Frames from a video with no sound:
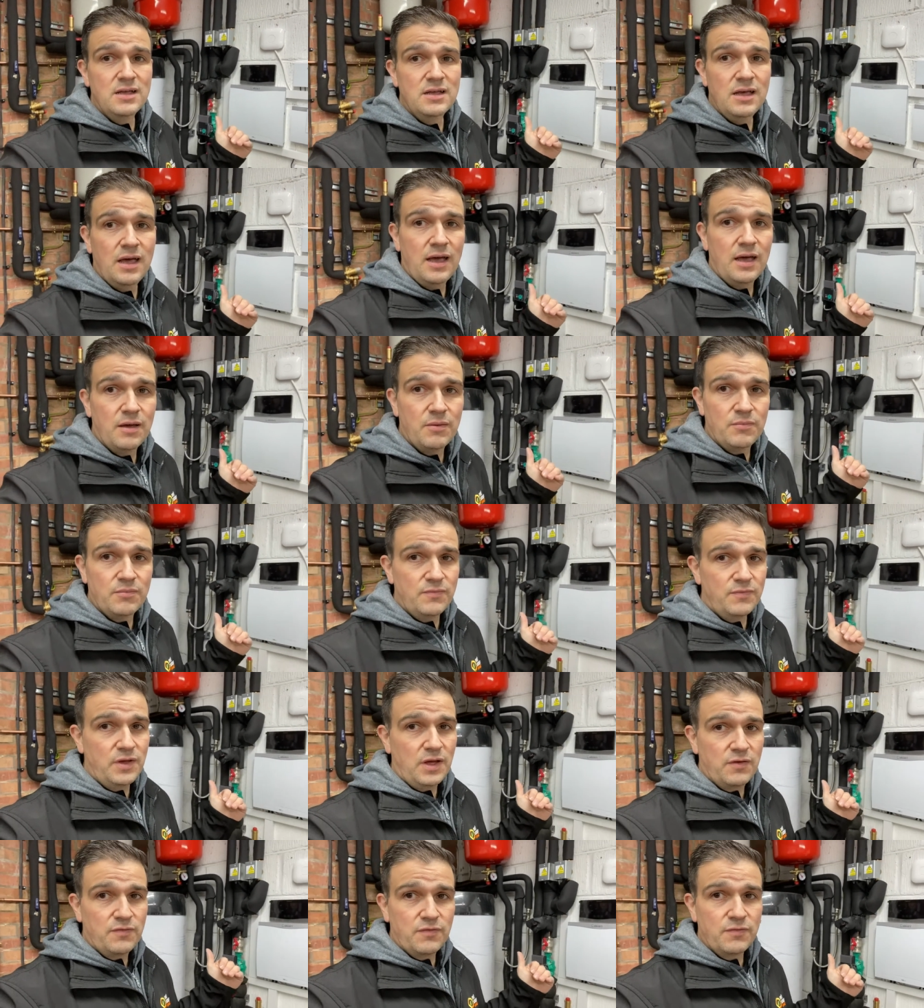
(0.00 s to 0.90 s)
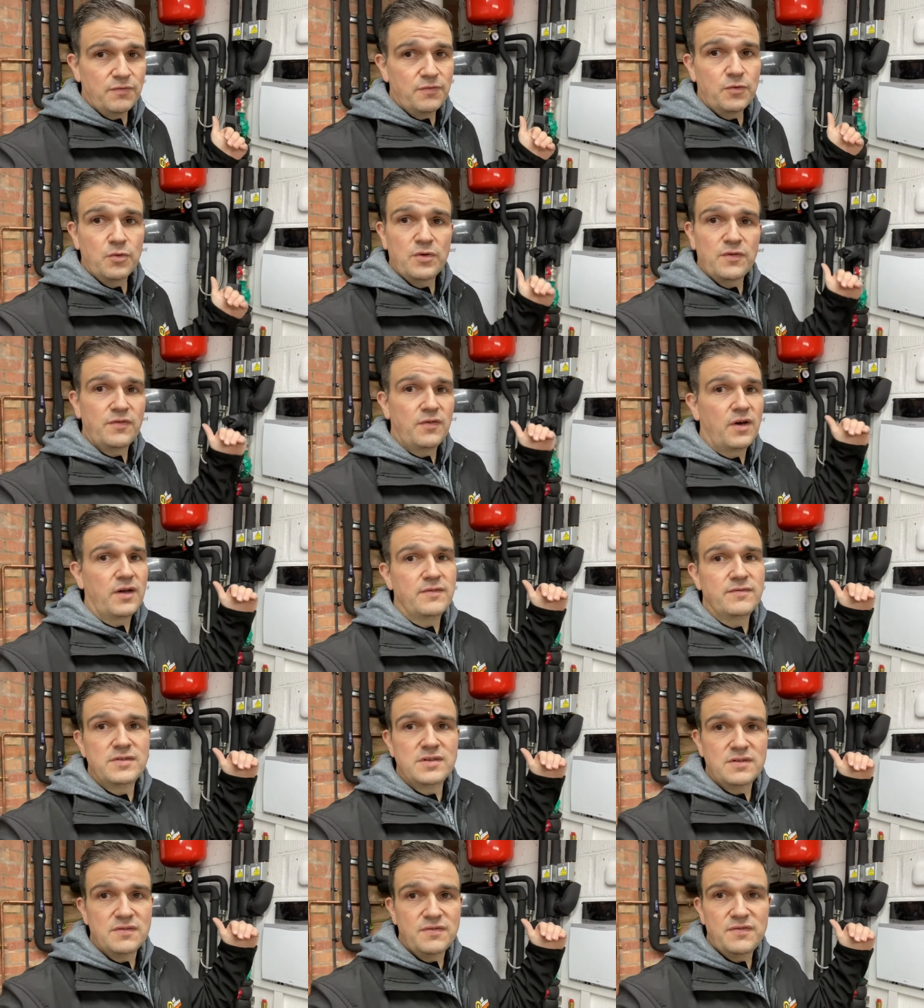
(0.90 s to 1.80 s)
um, you know, from 45
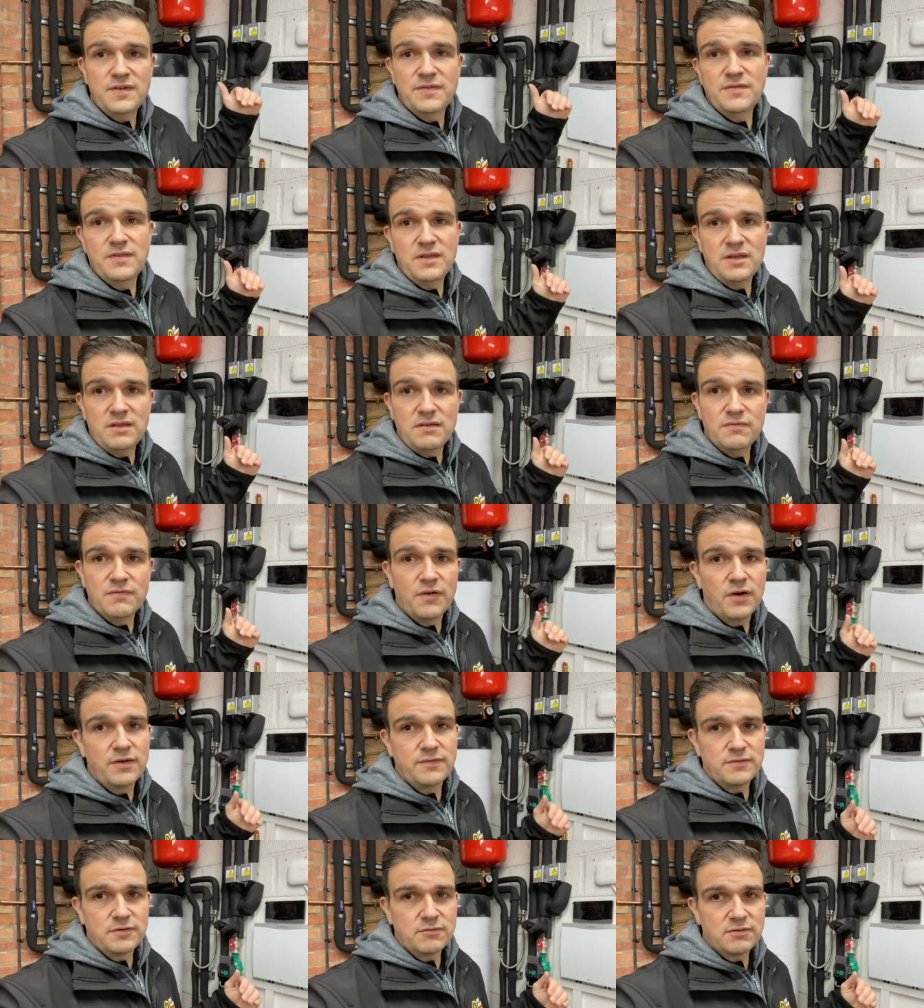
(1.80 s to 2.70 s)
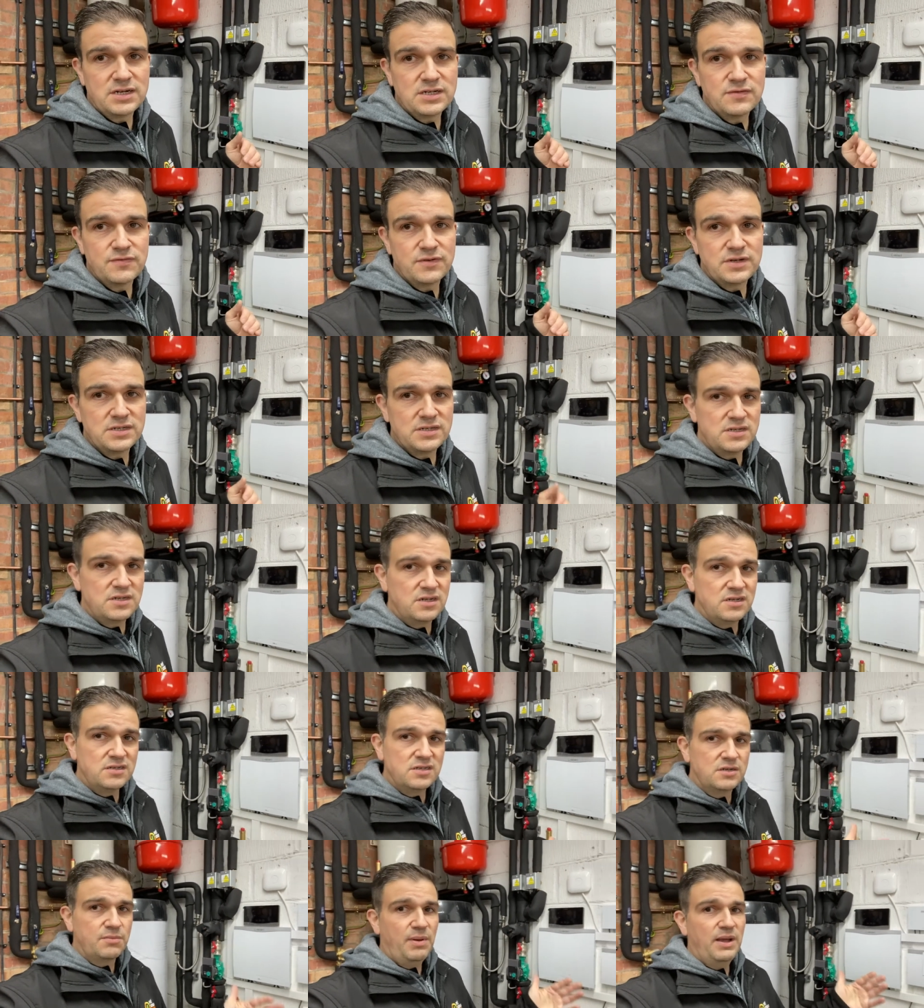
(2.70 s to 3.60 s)
to 55 degrees, for
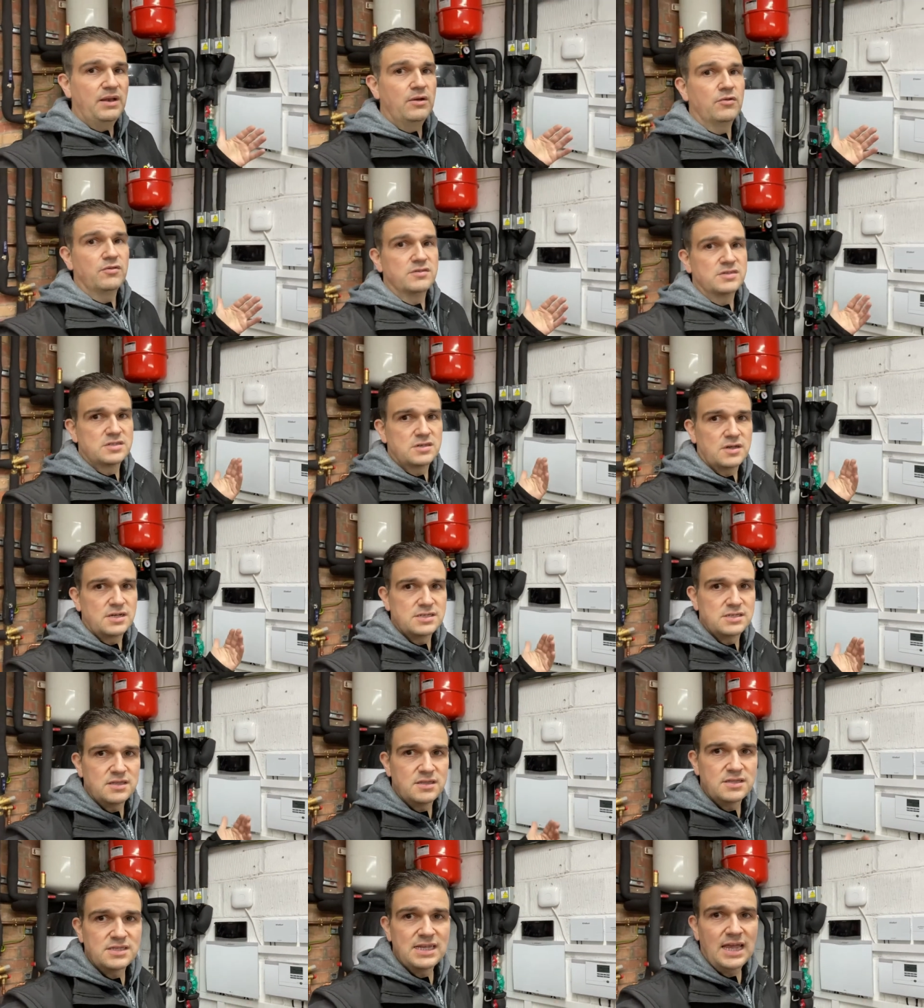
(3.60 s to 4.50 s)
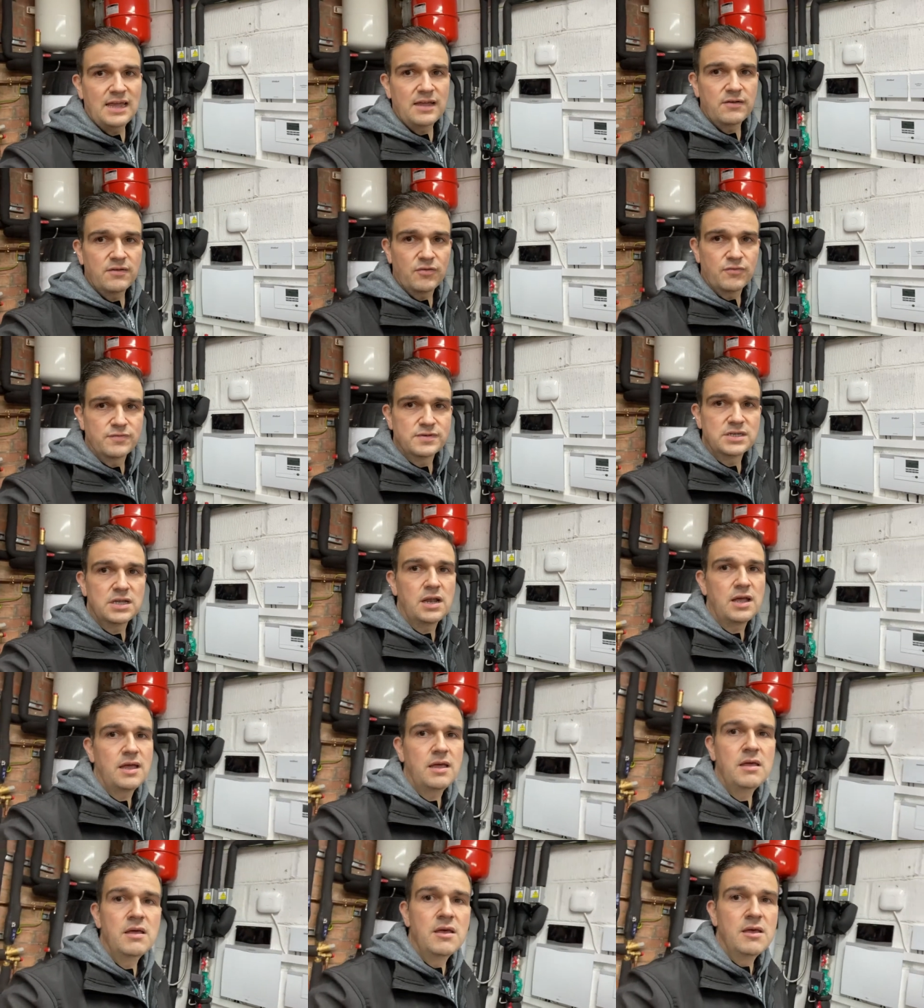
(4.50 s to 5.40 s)
instance, depending on the size of the tank,
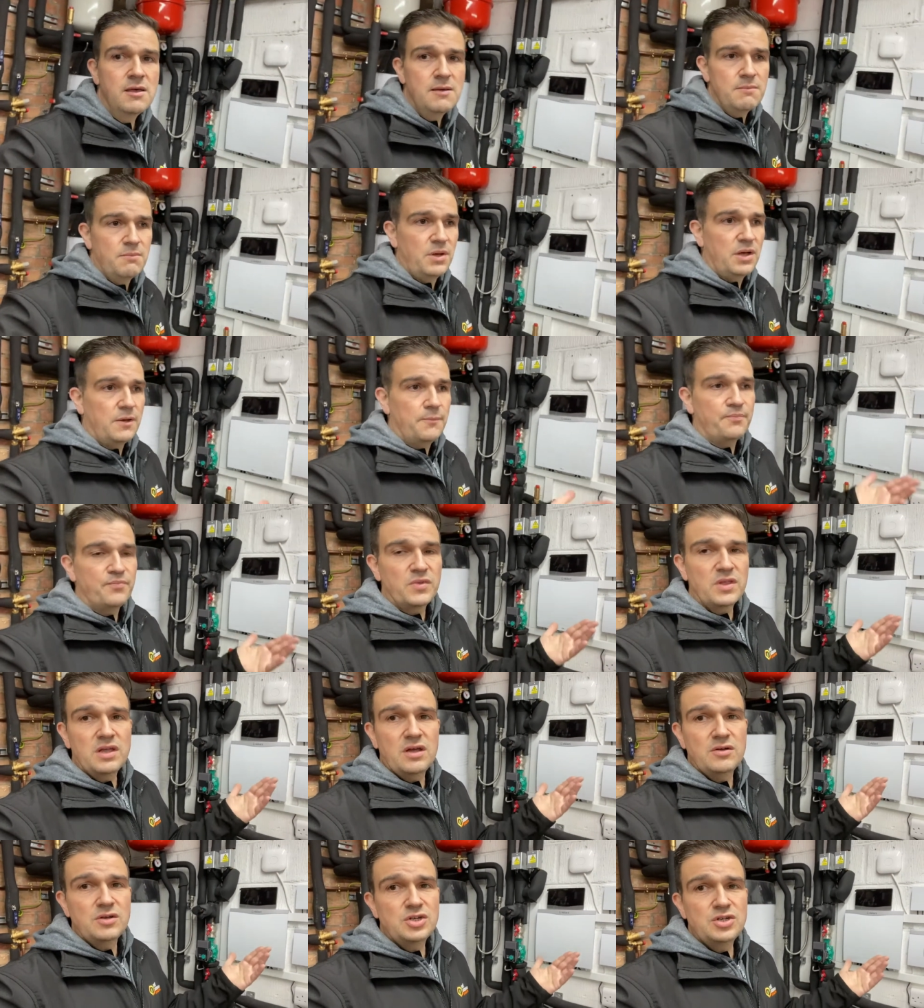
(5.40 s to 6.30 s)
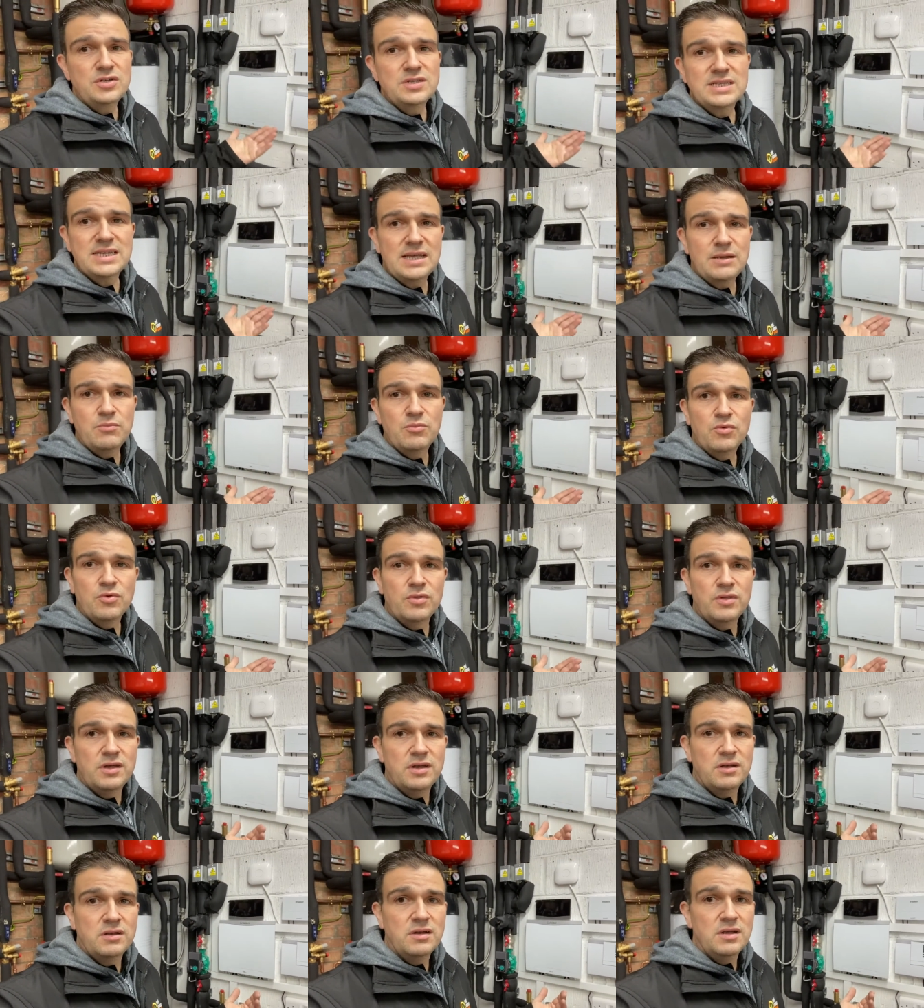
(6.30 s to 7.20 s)
obviously, but, you know, it shouldn't take more
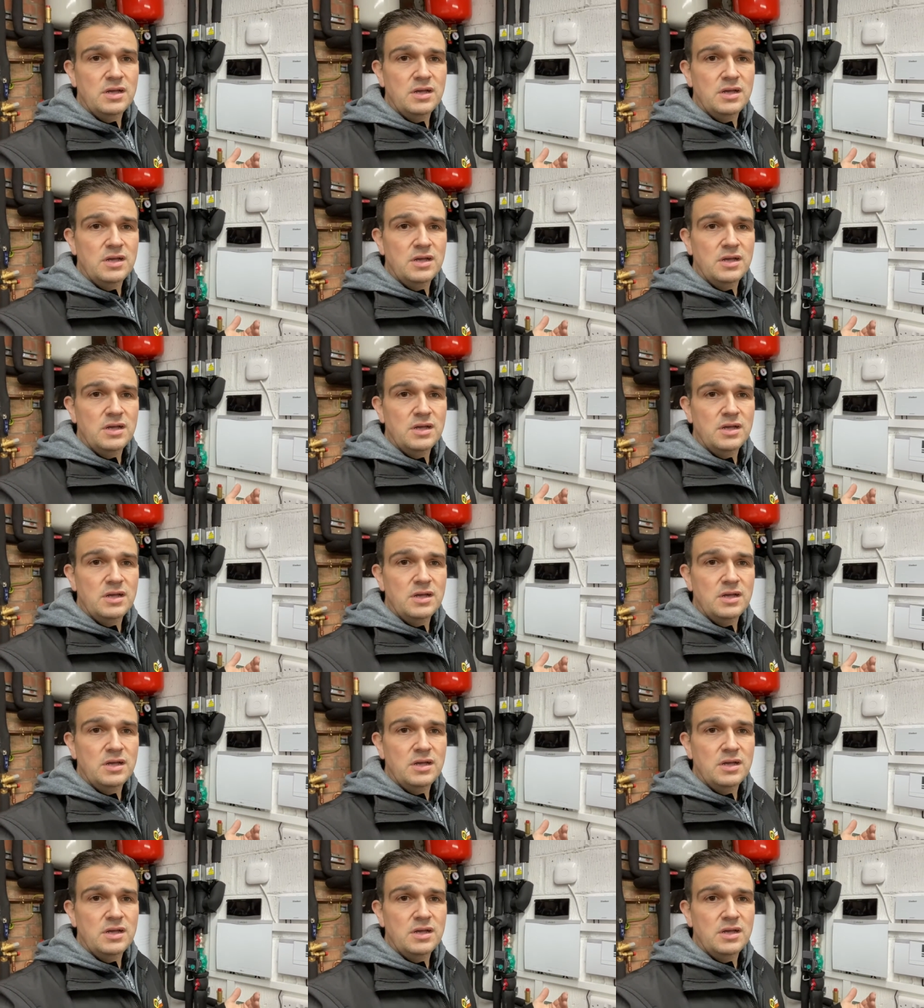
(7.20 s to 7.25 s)
than